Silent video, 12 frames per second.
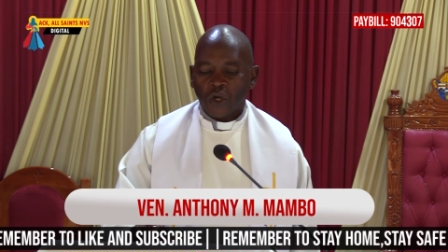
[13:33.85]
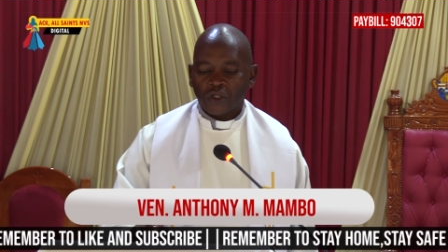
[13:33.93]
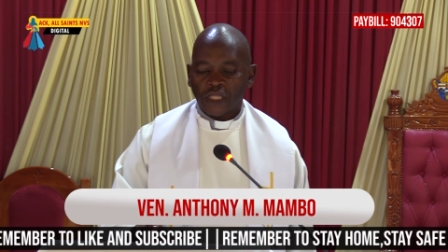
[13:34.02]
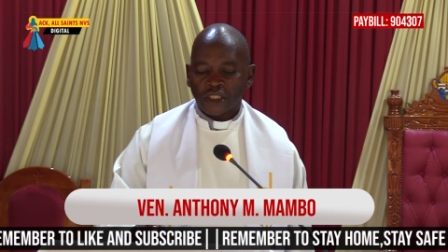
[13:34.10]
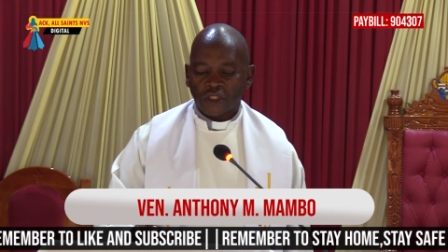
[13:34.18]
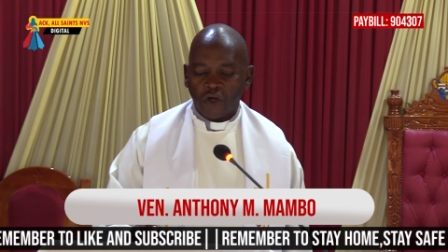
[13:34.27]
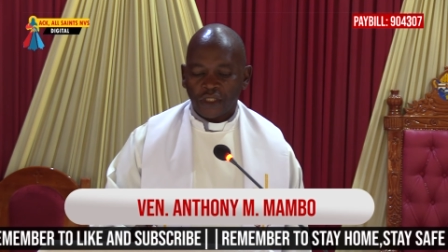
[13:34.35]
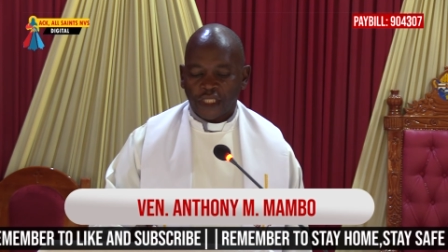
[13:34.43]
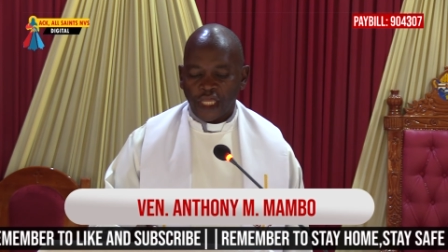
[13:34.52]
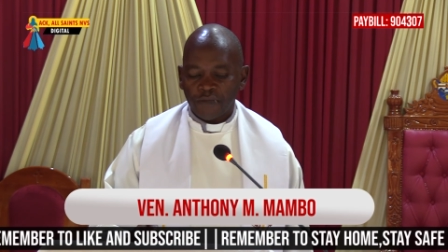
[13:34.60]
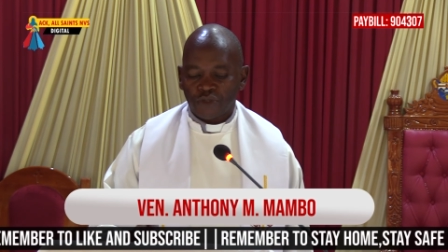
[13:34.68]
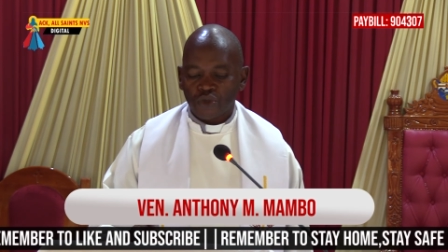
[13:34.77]
that God
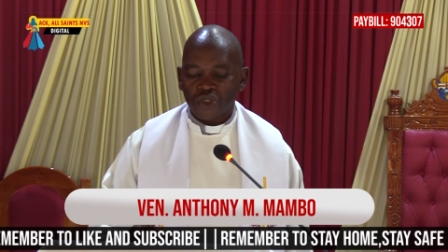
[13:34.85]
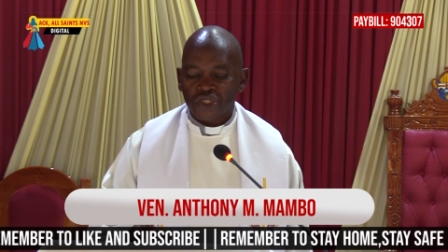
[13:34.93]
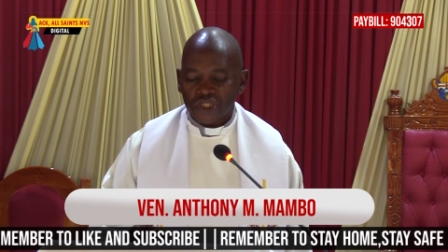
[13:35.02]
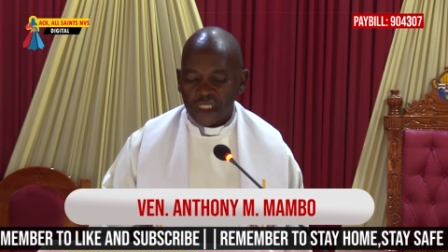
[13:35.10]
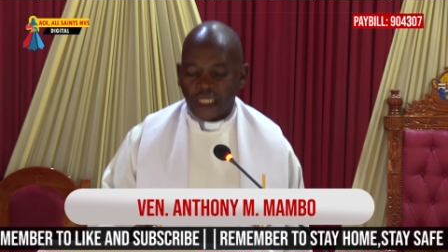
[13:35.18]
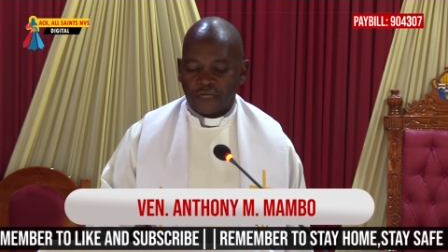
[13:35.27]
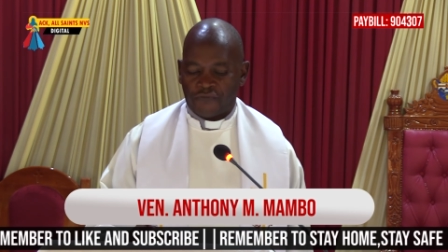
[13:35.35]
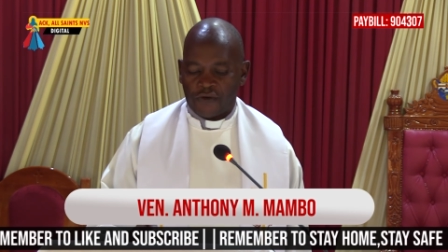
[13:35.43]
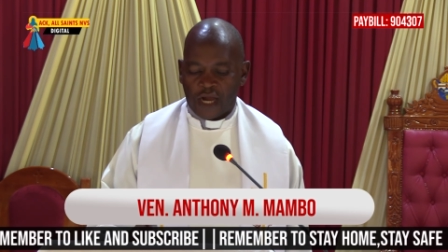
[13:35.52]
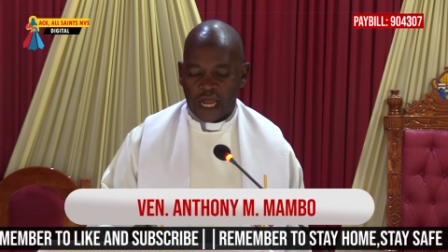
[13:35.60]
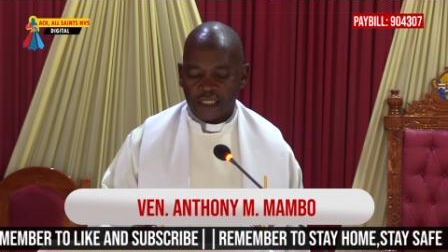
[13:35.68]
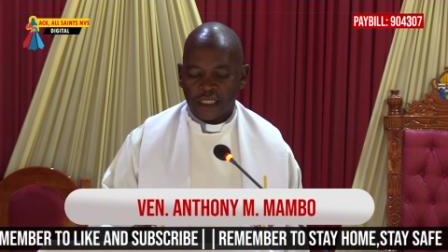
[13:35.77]
came to seek
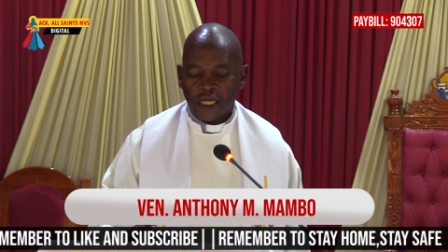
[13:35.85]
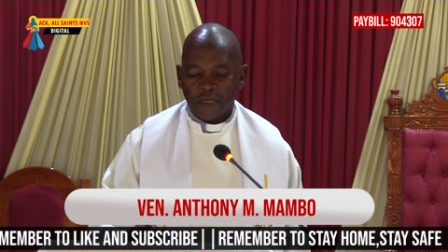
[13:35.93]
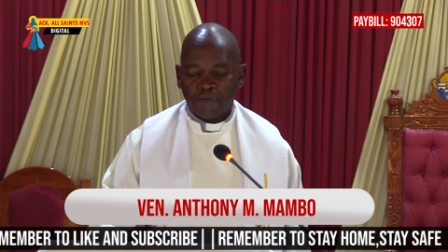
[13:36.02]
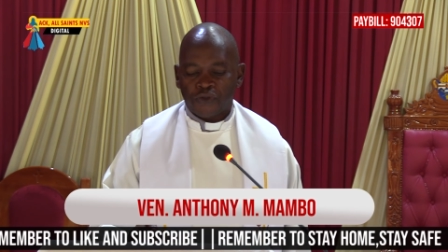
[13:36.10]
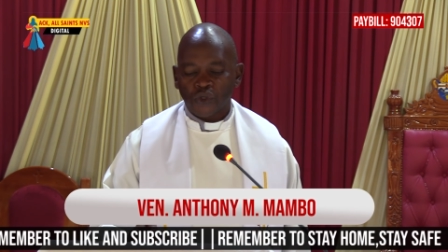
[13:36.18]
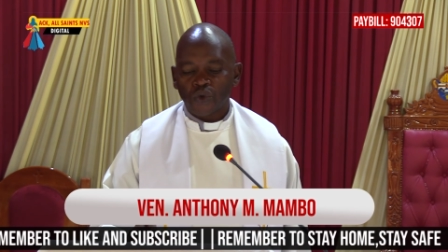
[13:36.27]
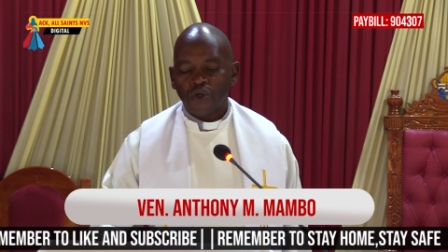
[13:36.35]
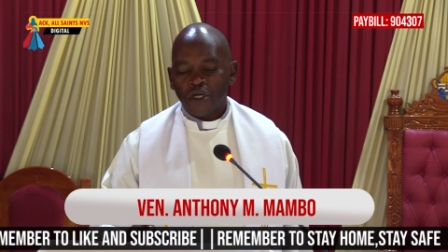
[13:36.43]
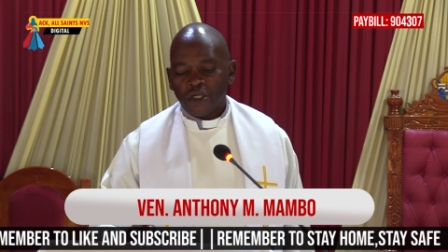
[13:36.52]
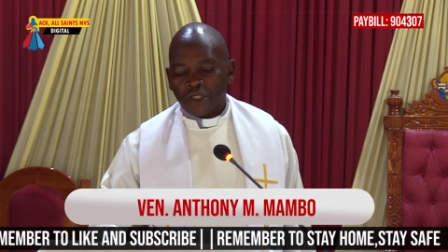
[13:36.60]
us through